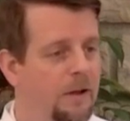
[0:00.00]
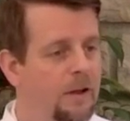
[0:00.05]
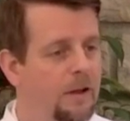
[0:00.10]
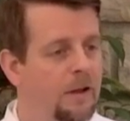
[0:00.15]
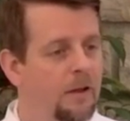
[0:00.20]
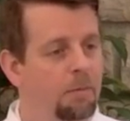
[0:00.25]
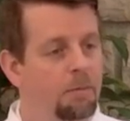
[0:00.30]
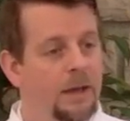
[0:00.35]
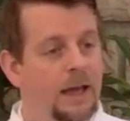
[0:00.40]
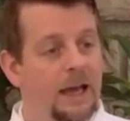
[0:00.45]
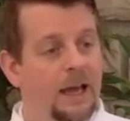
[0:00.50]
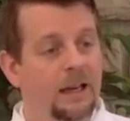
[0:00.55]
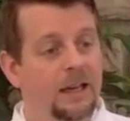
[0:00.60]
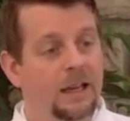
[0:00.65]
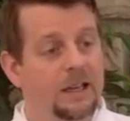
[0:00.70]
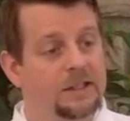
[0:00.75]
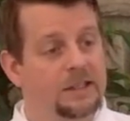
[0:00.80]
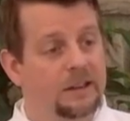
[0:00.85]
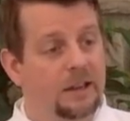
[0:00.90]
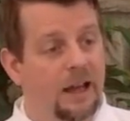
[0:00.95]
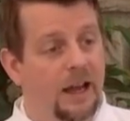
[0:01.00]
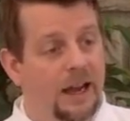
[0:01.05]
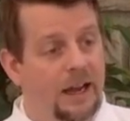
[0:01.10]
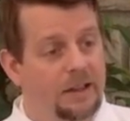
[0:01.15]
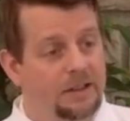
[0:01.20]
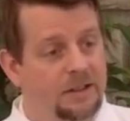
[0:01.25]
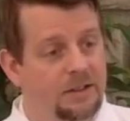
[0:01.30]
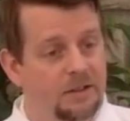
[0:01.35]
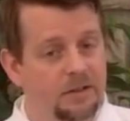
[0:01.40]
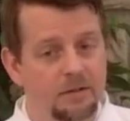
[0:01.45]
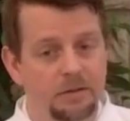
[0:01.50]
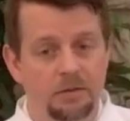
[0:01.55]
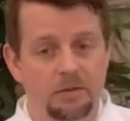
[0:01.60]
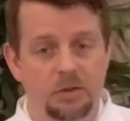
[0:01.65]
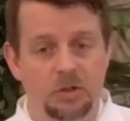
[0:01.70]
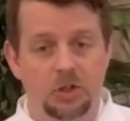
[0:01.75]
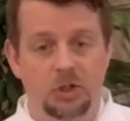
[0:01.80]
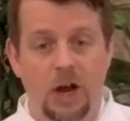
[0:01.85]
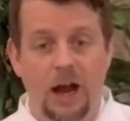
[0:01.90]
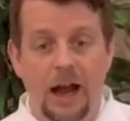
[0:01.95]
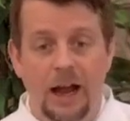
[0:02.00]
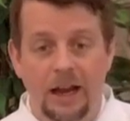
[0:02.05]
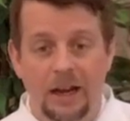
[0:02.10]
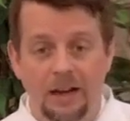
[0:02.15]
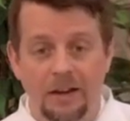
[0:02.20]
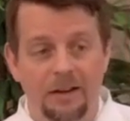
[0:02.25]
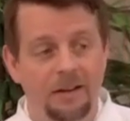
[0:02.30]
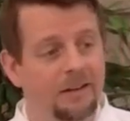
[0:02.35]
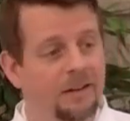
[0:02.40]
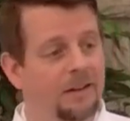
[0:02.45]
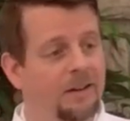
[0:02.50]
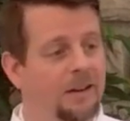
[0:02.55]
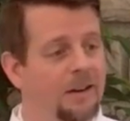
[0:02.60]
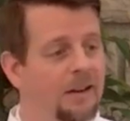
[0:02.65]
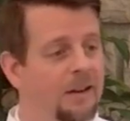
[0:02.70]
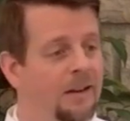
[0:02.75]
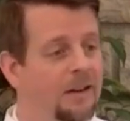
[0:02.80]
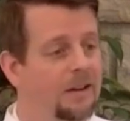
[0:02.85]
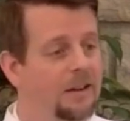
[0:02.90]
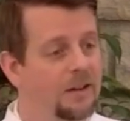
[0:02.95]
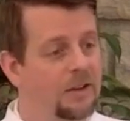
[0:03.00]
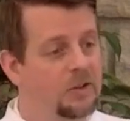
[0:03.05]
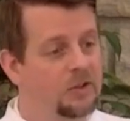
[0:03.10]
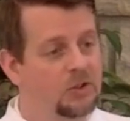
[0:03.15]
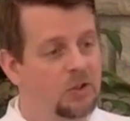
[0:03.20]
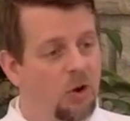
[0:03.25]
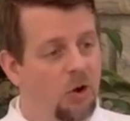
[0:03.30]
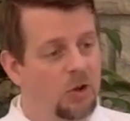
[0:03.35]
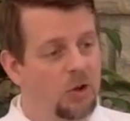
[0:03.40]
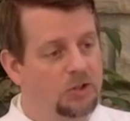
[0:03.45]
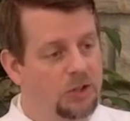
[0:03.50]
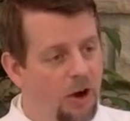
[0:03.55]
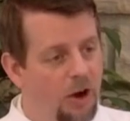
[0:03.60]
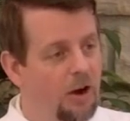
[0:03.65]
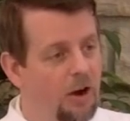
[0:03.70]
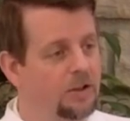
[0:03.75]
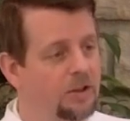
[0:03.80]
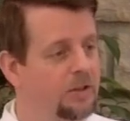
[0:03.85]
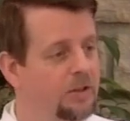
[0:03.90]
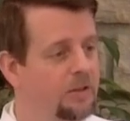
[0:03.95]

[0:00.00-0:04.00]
made his light shine in Saul's heart.